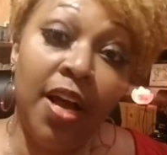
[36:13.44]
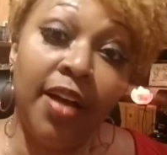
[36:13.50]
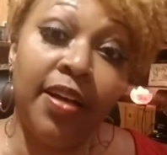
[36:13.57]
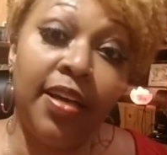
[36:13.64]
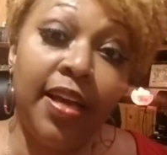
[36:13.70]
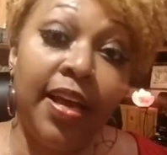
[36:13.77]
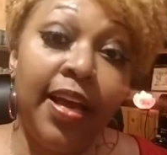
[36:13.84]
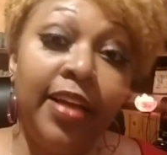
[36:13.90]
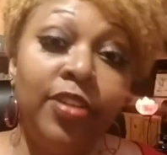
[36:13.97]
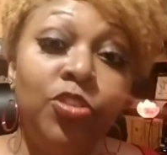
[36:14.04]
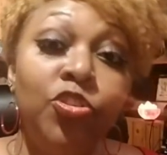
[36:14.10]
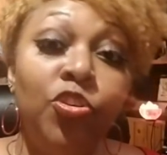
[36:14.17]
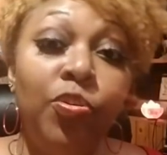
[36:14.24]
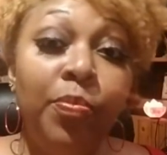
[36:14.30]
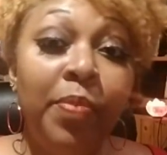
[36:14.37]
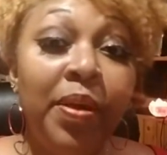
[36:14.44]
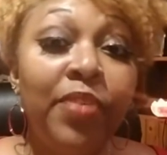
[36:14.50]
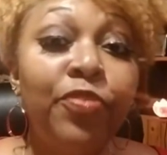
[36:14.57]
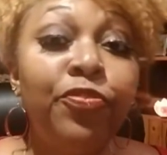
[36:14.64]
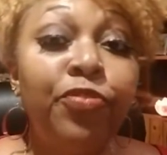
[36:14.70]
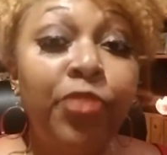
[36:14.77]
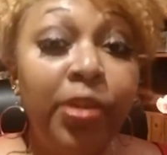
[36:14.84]
with with
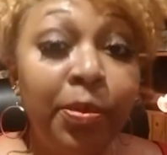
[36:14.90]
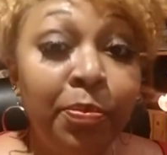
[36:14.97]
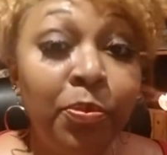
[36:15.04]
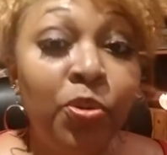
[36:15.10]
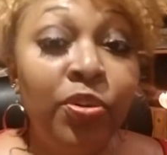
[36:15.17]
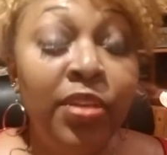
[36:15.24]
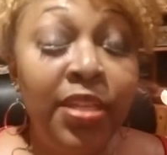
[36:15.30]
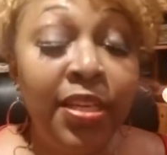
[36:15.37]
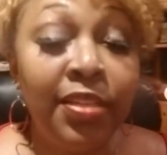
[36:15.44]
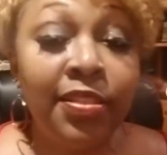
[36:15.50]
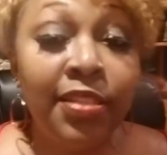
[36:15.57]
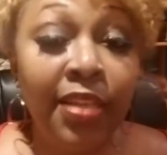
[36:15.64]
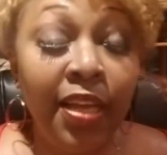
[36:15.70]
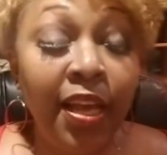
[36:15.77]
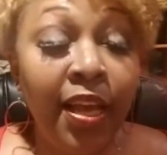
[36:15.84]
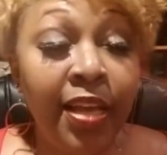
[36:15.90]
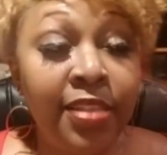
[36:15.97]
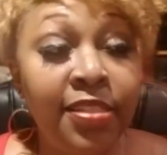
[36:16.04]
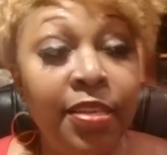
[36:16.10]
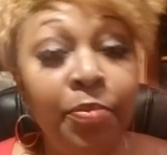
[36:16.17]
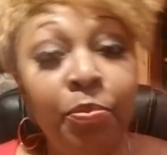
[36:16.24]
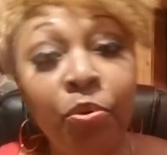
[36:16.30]
truffle butter. And I
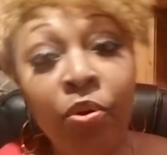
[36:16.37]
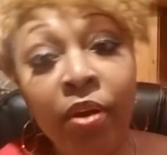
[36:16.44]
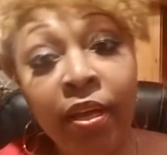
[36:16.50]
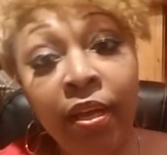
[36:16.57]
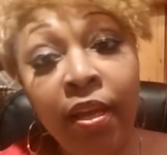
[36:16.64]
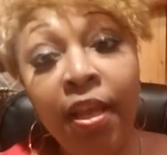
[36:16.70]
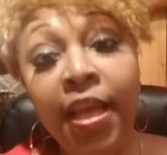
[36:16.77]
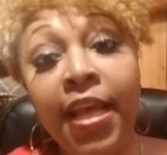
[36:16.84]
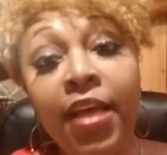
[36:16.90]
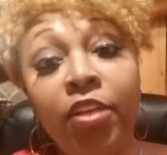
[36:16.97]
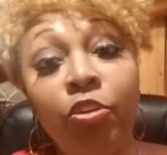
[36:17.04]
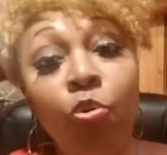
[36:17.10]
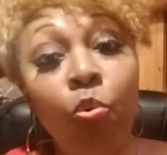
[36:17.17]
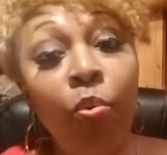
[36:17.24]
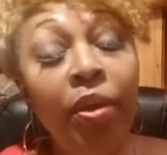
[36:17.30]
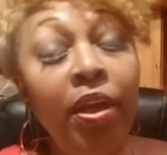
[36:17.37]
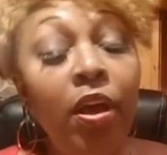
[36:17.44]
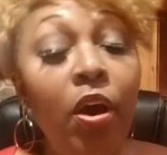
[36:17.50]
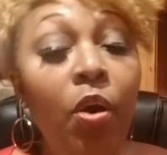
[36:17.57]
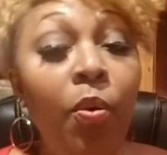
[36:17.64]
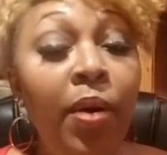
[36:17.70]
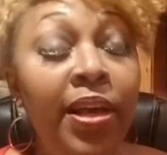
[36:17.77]
was like, whoa, all this time I'm
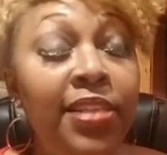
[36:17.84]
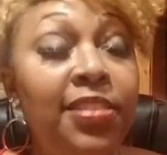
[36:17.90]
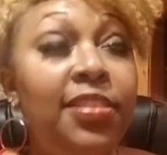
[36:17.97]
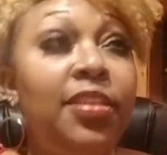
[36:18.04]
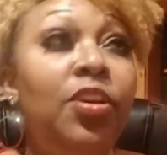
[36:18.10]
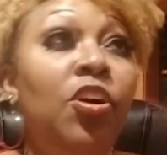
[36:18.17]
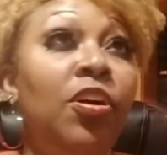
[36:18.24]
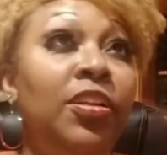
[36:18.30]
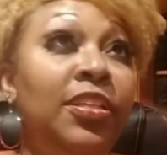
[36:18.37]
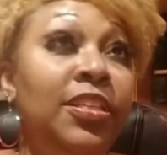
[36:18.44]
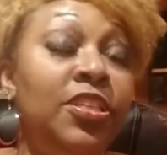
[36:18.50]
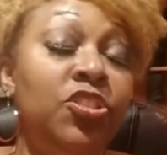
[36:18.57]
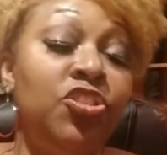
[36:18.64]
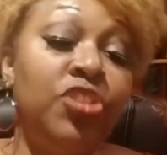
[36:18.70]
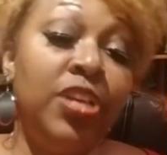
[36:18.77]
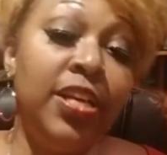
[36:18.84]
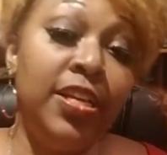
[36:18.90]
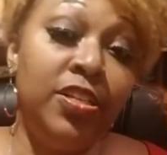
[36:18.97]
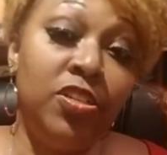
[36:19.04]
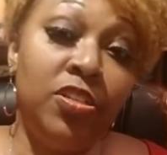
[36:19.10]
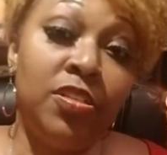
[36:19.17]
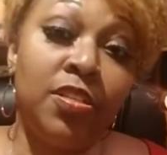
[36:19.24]
there dancing to it, I didn't even know
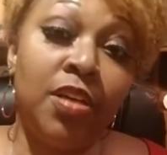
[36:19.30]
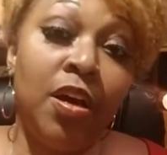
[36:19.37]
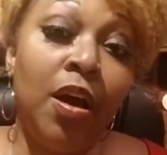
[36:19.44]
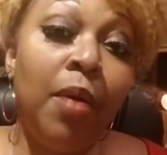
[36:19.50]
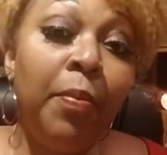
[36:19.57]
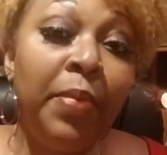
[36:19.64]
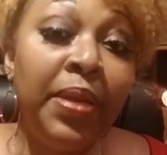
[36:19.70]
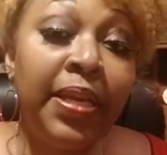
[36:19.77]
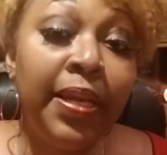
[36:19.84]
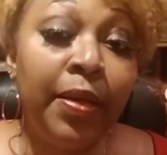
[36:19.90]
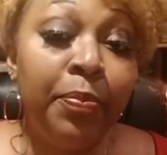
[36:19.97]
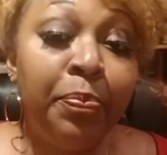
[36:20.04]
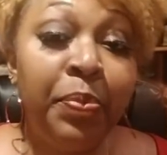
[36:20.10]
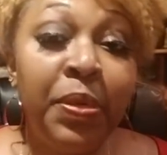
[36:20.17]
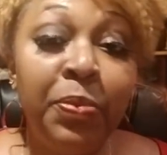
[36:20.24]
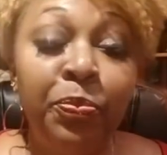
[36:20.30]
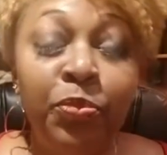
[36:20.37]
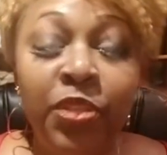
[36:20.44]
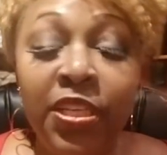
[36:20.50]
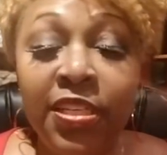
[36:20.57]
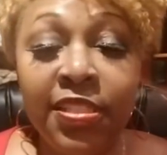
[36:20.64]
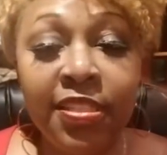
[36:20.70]
that's what it meant. And I love,
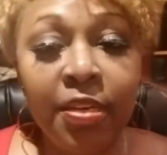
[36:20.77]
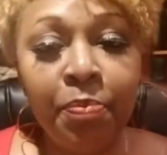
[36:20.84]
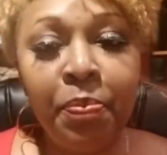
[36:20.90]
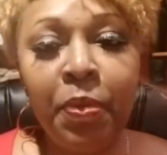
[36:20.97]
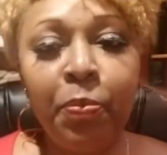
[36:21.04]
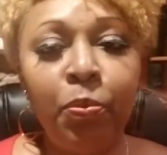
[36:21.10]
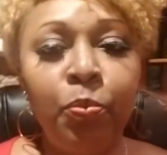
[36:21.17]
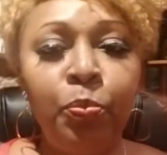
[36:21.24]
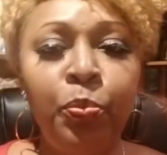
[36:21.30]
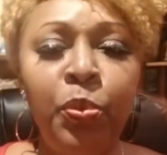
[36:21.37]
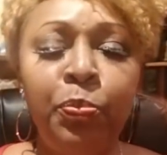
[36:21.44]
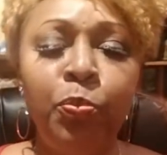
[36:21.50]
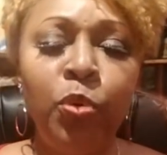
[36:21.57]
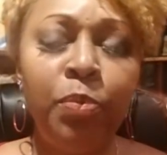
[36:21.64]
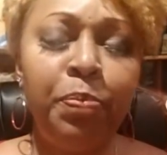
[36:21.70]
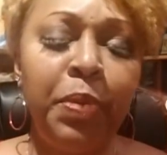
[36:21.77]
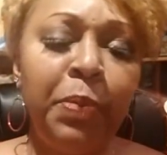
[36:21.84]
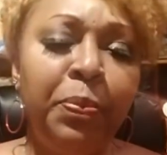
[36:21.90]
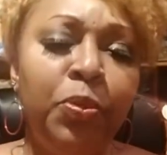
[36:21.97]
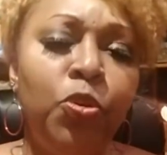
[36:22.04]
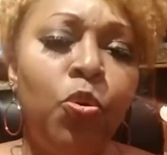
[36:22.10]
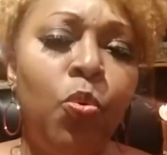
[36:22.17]
that
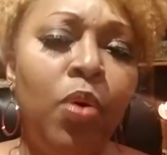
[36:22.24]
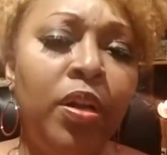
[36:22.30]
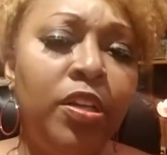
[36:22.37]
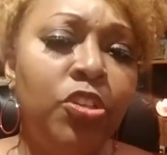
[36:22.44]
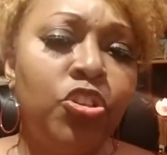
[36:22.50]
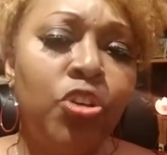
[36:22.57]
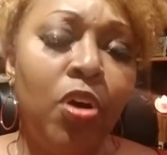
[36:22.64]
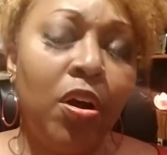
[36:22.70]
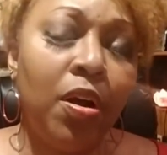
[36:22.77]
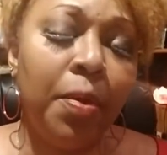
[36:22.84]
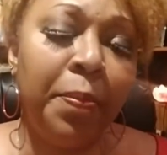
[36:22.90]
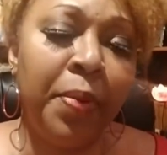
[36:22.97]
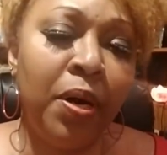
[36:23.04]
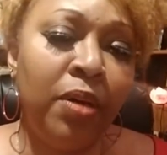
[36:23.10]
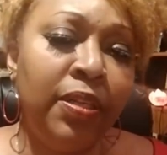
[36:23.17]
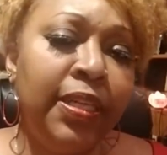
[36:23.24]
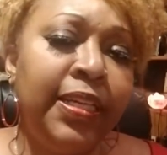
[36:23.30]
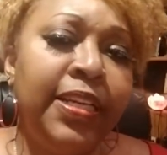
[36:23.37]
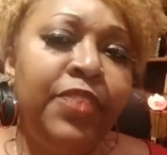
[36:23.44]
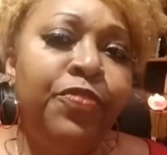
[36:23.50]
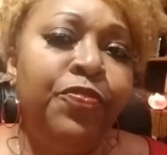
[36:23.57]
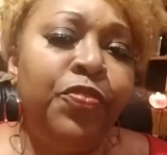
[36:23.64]
song too, right? So
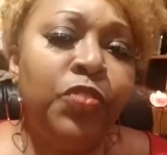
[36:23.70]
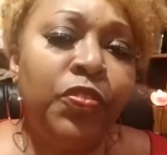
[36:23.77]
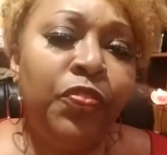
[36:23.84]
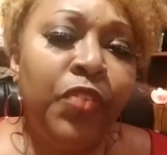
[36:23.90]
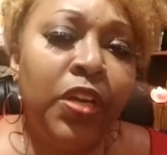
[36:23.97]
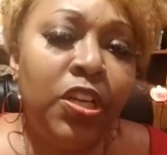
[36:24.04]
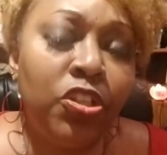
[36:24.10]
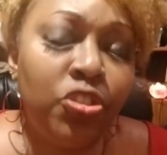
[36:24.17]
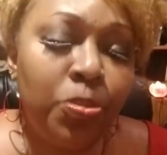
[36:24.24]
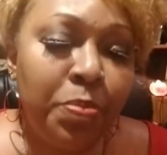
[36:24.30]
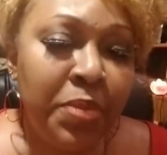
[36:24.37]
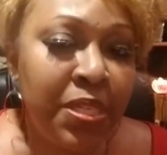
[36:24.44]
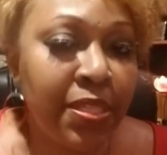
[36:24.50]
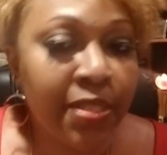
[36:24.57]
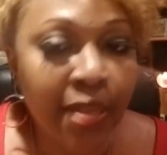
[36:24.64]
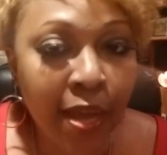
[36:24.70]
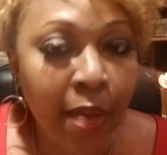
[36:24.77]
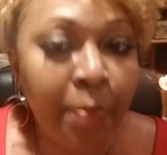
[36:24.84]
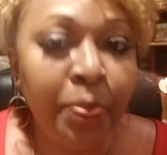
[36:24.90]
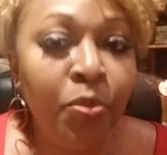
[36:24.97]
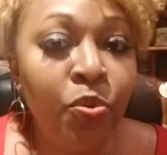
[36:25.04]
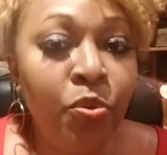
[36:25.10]
anyway, I was like, and I
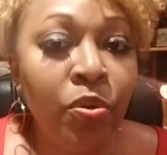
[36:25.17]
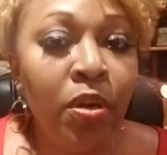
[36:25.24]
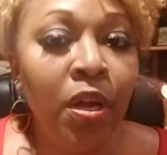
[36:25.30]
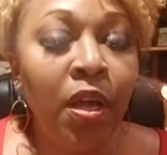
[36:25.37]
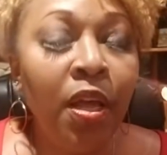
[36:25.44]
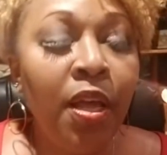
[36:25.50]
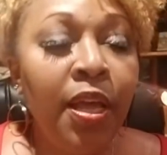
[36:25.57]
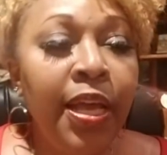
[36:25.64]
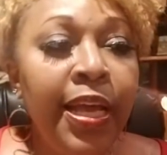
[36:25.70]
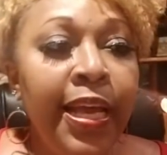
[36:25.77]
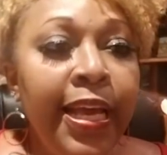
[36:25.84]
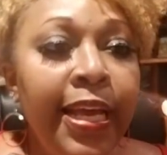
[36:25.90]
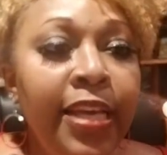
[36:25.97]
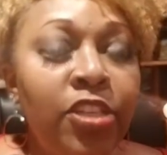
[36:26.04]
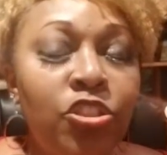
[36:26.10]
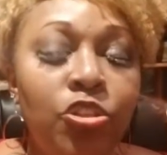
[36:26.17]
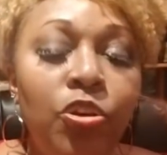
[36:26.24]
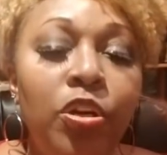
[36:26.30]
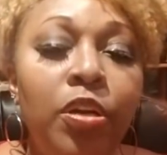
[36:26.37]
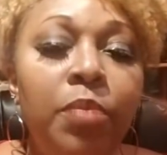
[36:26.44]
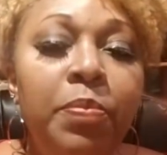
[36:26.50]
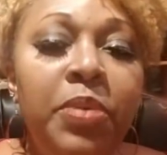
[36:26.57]
actually sat in the
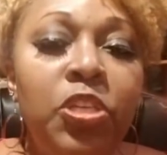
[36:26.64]
car